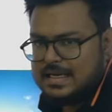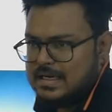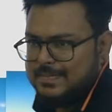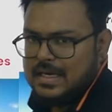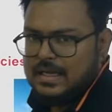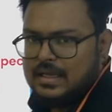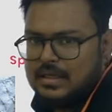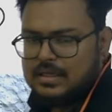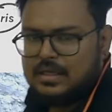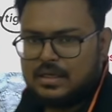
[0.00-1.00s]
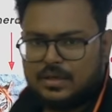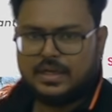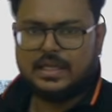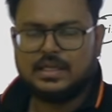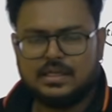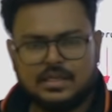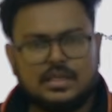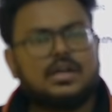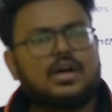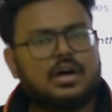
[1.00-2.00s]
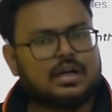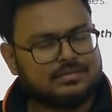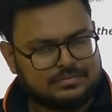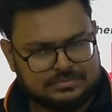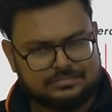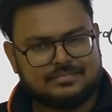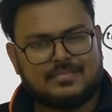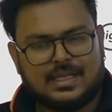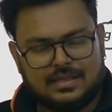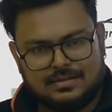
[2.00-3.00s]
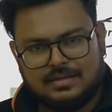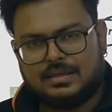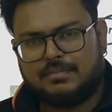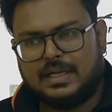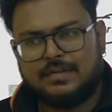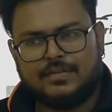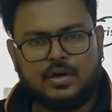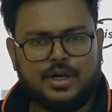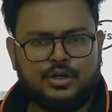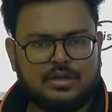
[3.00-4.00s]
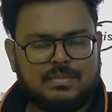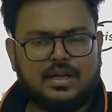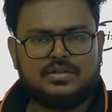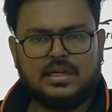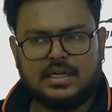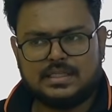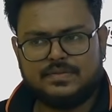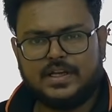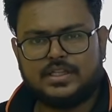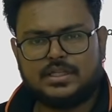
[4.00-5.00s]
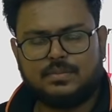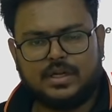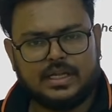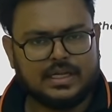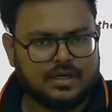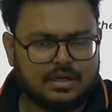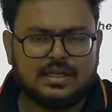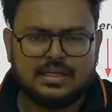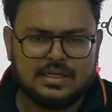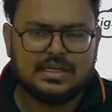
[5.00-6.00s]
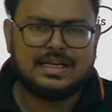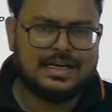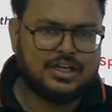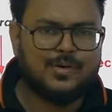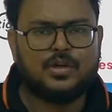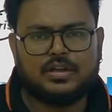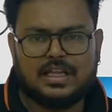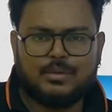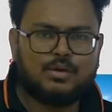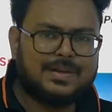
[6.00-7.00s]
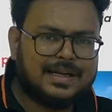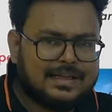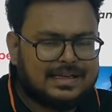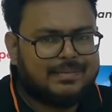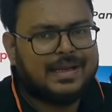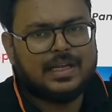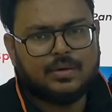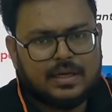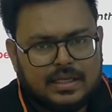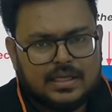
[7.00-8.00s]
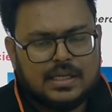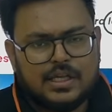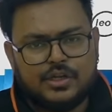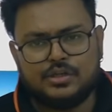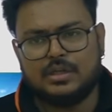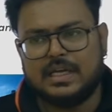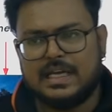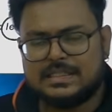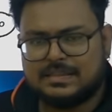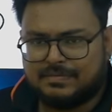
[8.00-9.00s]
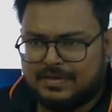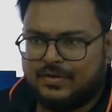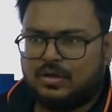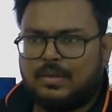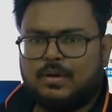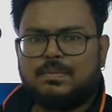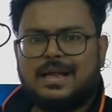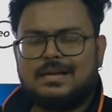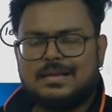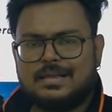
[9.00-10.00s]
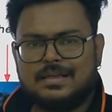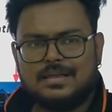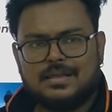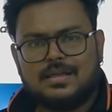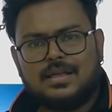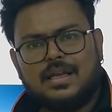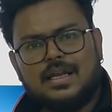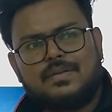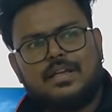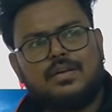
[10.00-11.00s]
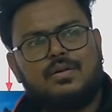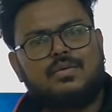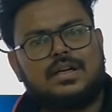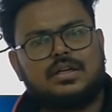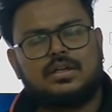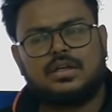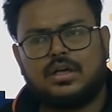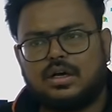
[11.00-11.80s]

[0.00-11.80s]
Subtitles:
Animalia. Okay, or if according to our biological classification, Monera and all. Right now I'm talking about Plantae and Animalia only. So as if we talk about Plantae, it will include what?